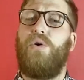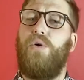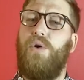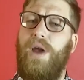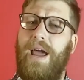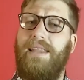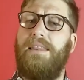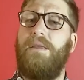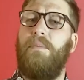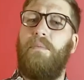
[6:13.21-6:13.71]

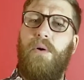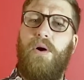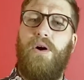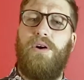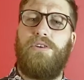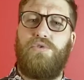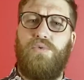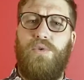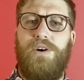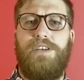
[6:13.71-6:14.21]
great the
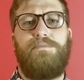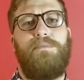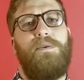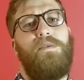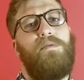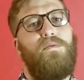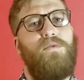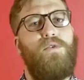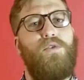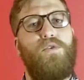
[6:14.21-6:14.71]
past was
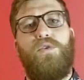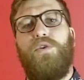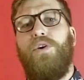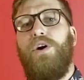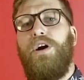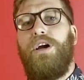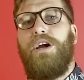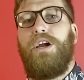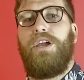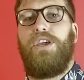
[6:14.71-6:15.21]
before
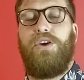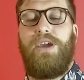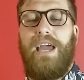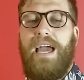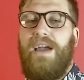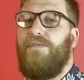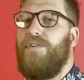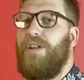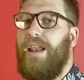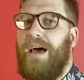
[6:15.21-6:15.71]
you
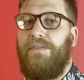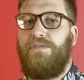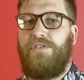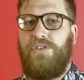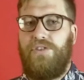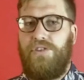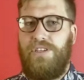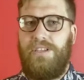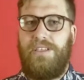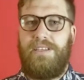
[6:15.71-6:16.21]
gave your life to
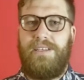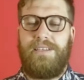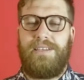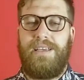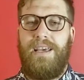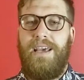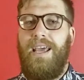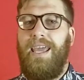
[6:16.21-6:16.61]
Jesus.